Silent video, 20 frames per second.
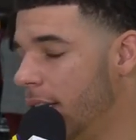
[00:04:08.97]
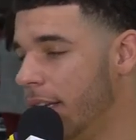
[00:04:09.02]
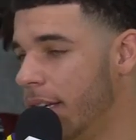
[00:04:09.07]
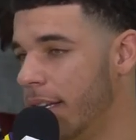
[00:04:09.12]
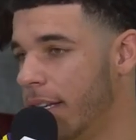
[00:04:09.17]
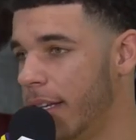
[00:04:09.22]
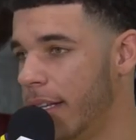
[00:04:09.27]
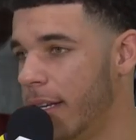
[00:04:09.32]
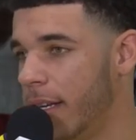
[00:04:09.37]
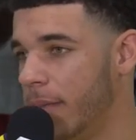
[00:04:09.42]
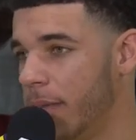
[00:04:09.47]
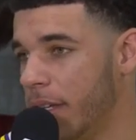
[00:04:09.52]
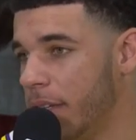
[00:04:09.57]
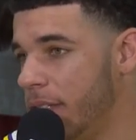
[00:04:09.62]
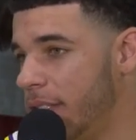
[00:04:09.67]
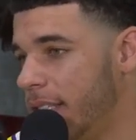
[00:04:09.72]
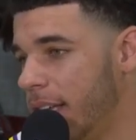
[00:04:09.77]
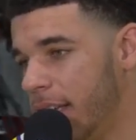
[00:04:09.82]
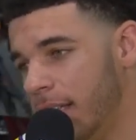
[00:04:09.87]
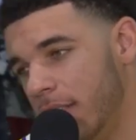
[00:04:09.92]
And then, like
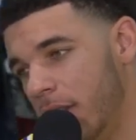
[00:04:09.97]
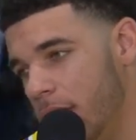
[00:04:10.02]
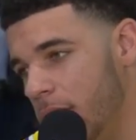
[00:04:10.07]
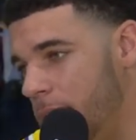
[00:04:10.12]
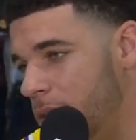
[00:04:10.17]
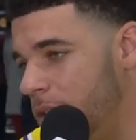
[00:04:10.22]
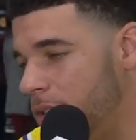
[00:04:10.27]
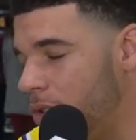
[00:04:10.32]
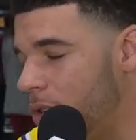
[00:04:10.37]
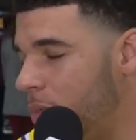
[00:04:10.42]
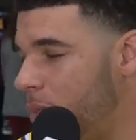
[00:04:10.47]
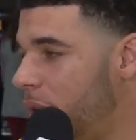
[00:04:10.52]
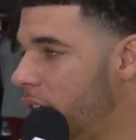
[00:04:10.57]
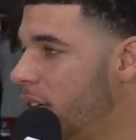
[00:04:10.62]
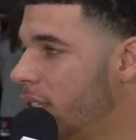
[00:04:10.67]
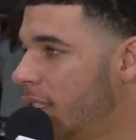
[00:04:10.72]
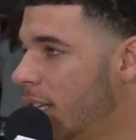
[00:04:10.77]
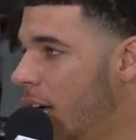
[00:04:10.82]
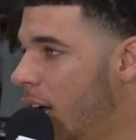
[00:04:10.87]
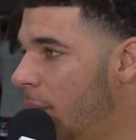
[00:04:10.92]
you said, it's only been a short
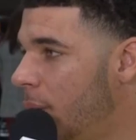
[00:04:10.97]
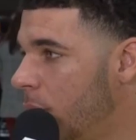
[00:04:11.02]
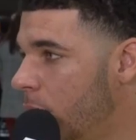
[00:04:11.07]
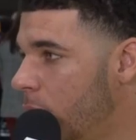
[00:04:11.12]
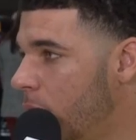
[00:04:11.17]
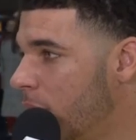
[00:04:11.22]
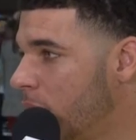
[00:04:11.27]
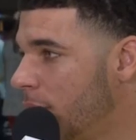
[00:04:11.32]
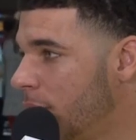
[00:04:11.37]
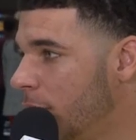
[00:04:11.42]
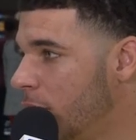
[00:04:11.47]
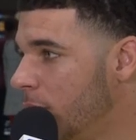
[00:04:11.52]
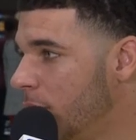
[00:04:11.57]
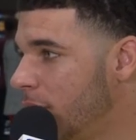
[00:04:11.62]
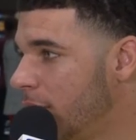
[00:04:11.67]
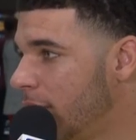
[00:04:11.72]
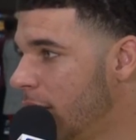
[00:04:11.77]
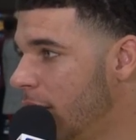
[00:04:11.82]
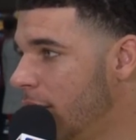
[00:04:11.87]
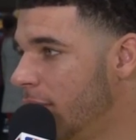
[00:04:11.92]
period of time, but we watch film
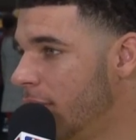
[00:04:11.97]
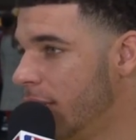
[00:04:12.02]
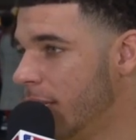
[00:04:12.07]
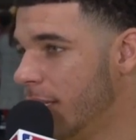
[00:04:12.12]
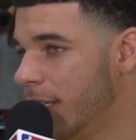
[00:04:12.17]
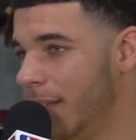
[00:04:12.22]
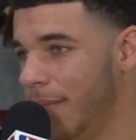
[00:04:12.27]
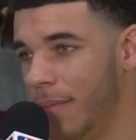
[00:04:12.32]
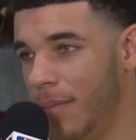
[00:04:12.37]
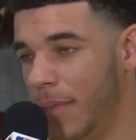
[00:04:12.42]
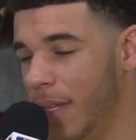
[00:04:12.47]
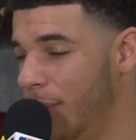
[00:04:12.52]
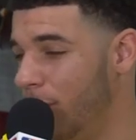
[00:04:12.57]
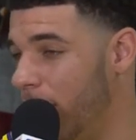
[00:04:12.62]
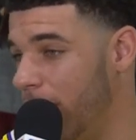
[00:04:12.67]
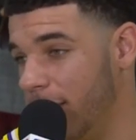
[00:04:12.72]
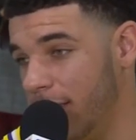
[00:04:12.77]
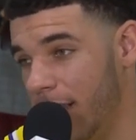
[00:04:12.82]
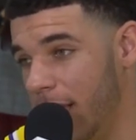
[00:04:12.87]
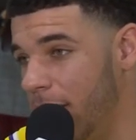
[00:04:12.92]
and stuff, and he
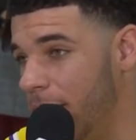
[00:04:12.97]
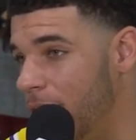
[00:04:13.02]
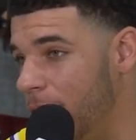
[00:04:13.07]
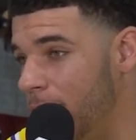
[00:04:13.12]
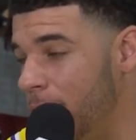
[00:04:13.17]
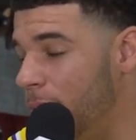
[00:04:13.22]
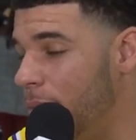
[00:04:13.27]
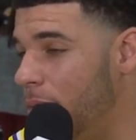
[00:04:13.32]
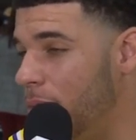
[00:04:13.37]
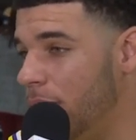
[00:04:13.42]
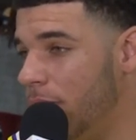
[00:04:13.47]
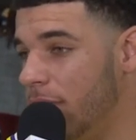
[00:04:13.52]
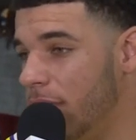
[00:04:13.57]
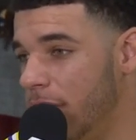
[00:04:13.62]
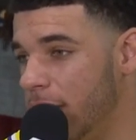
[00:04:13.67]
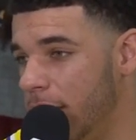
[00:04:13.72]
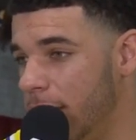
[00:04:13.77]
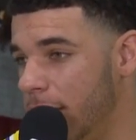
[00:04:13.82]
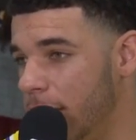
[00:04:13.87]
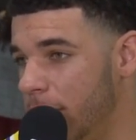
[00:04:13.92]
breaks down every move.
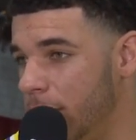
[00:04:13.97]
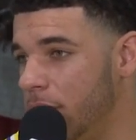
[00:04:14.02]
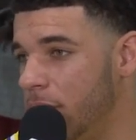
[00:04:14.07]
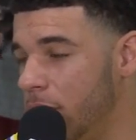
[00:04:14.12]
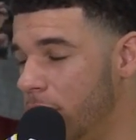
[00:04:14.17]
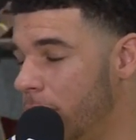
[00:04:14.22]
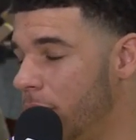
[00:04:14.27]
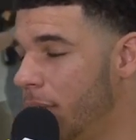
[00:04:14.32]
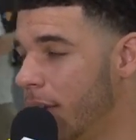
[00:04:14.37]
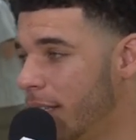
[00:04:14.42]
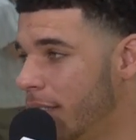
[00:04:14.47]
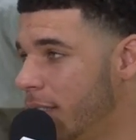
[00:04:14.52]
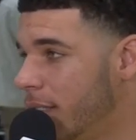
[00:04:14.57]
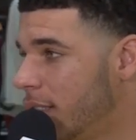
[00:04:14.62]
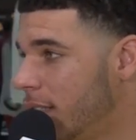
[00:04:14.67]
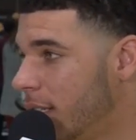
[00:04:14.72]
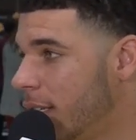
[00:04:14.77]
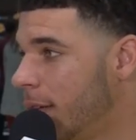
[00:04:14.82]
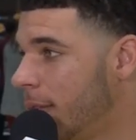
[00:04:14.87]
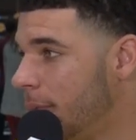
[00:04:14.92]
And then it's truly amazing
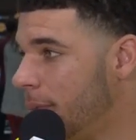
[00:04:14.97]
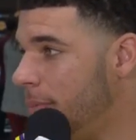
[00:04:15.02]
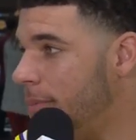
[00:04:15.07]
to see.